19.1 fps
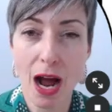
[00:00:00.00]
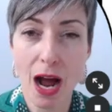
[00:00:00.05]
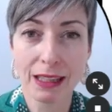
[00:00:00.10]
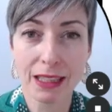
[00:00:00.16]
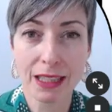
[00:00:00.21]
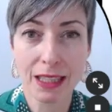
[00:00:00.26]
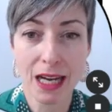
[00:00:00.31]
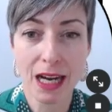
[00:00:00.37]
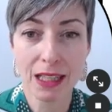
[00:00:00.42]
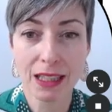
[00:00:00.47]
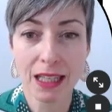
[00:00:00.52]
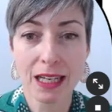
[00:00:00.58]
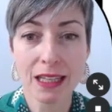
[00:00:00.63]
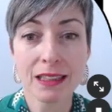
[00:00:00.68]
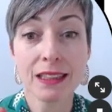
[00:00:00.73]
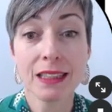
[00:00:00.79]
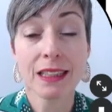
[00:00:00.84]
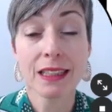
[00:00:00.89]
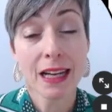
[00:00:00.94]
violet
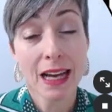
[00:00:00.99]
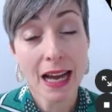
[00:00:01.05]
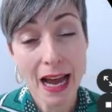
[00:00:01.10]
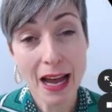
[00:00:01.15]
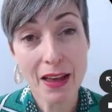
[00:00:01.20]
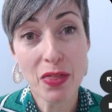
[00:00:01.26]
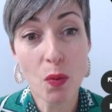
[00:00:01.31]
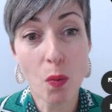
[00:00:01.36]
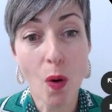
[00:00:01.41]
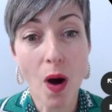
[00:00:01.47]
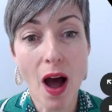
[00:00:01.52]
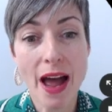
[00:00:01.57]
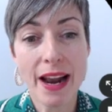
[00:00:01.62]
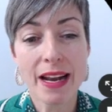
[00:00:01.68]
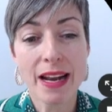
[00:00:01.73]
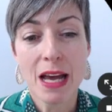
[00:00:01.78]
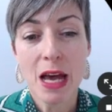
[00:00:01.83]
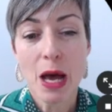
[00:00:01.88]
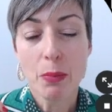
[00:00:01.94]
colour. and the
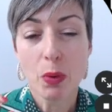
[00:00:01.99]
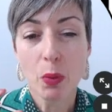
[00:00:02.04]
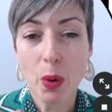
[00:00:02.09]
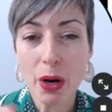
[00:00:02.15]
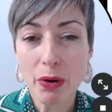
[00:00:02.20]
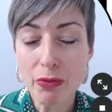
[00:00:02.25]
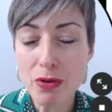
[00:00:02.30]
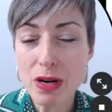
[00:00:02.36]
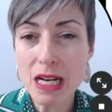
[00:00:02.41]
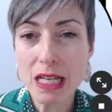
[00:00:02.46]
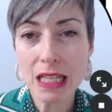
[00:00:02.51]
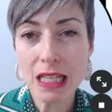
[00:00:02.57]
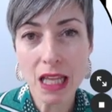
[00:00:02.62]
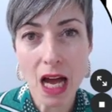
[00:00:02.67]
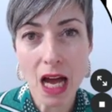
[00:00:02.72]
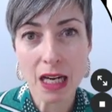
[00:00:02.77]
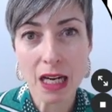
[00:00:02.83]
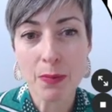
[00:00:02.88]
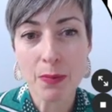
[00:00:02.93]
white. But what I
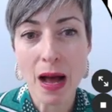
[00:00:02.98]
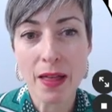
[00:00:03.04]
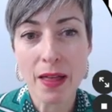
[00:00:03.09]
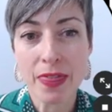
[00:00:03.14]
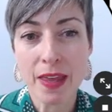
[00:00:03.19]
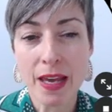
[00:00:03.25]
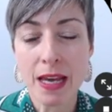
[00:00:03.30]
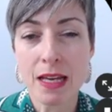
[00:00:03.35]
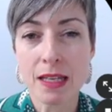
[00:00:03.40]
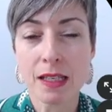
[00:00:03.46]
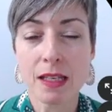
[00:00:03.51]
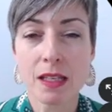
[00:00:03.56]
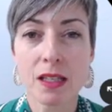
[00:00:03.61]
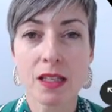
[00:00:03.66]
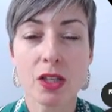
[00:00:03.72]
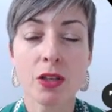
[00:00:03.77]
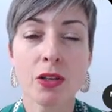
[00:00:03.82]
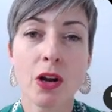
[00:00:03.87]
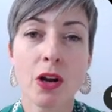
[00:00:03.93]
really like about
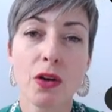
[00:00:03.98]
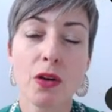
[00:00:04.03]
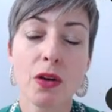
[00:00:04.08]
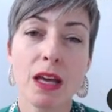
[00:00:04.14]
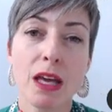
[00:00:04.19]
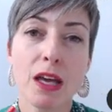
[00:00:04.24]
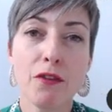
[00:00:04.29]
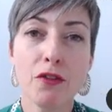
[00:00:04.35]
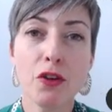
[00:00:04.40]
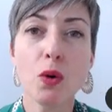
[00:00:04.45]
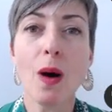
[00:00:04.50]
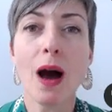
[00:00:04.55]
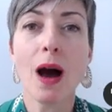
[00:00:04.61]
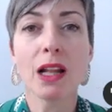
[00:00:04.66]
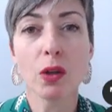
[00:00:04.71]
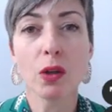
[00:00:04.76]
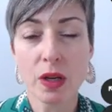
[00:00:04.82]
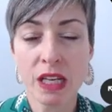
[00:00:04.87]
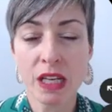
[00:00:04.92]
these is, if
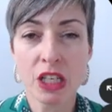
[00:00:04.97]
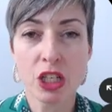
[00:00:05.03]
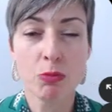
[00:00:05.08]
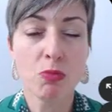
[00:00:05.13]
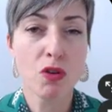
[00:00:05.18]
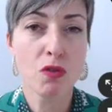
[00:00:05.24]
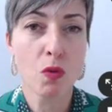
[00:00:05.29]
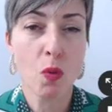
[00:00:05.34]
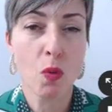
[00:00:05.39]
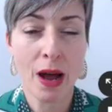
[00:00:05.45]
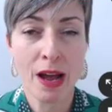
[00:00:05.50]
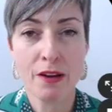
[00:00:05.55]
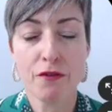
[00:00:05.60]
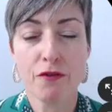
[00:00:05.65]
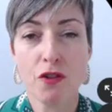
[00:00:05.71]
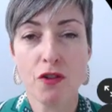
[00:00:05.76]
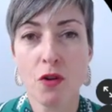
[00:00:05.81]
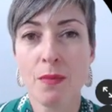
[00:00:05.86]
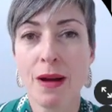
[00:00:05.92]
you are looking to move
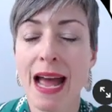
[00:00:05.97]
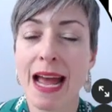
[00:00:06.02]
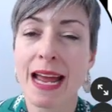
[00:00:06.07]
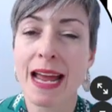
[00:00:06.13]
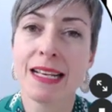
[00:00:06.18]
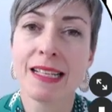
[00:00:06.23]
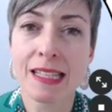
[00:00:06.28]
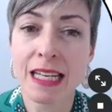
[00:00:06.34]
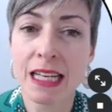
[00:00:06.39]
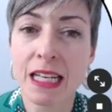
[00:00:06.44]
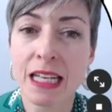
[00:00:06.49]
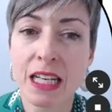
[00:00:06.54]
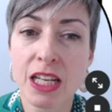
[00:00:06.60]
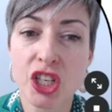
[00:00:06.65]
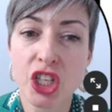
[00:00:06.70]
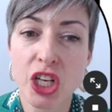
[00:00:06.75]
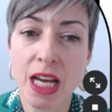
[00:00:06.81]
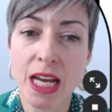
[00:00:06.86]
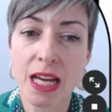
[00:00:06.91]
away from a
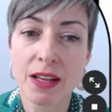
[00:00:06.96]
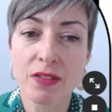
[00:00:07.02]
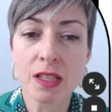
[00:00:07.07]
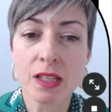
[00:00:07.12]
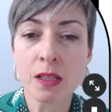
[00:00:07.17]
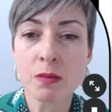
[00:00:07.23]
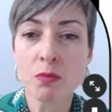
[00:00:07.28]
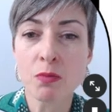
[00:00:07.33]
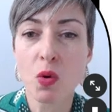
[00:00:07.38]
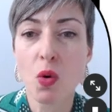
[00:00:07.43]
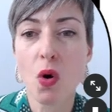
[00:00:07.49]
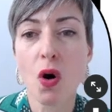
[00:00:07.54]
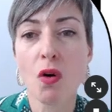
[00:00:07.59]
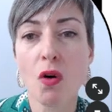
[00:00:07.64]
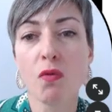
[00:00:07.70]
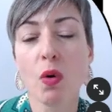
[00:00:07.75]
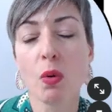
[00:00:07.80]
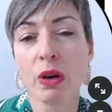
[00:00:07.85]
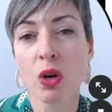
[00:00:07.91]
skinnier jean, this is
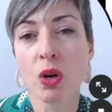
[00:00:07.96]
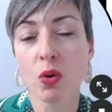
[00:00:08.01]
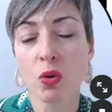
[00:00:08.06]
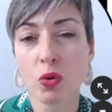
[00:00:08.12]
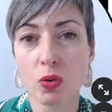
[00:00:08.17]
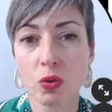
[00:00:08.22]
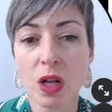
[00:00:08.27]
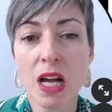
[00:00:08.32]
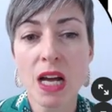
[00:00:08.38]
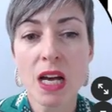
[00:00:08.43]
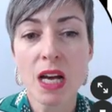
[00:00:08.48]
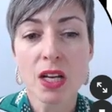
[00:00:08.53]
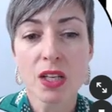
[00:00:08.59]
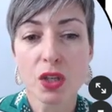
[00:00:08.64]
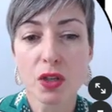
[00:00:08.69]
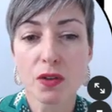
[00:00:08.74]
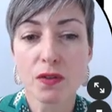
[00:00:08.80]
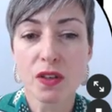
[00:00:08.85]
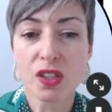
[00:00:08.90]
more of what we call
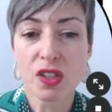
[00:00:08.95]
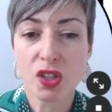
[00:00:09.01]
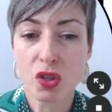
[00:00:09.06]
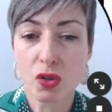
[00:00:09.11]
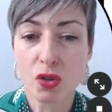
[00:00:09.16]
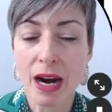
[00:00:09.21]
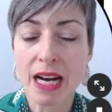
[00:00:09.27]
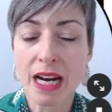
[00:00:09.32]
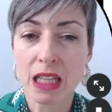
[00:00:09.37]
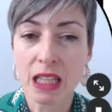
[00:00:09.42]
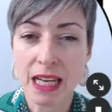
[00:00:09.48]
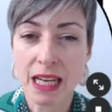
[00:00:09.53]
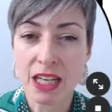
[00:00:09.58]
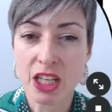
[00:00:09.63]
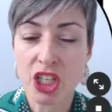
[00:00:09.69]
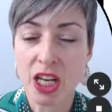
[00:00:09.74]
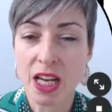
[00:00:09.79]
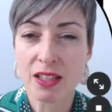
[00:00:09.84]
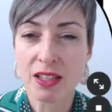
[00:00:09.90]
sort of a straighter
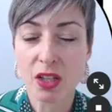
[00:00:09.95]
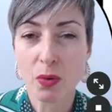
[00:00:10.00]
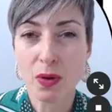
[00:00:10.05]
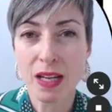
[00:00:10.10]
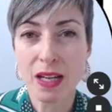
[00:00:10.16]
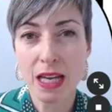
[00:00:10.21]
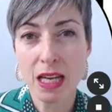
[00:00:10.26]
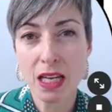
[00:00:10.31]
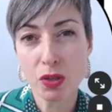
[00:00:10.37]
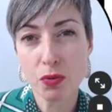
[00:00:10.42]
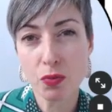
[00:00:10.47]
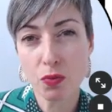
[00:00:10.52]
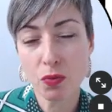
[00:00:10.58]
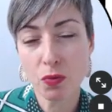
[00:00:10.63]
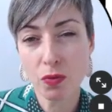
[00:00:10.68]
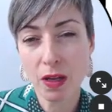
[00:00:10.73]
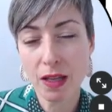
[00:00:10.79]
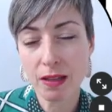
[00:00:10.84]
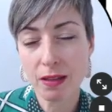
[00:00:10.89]
leg jean. So it
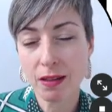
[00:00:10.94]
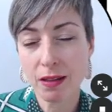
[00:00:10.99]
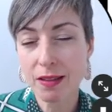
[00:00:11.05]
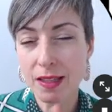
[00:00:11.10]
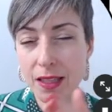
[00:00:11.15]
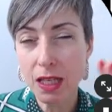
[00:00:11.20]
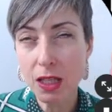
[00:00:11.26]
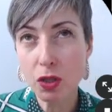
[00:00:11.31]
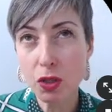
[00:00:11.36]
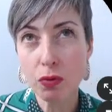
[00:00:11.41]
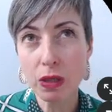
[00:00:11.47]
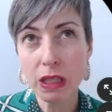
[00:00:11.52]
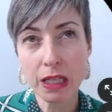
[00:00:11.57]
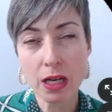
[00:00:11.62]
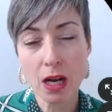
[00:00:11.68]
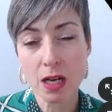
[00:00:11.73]
sits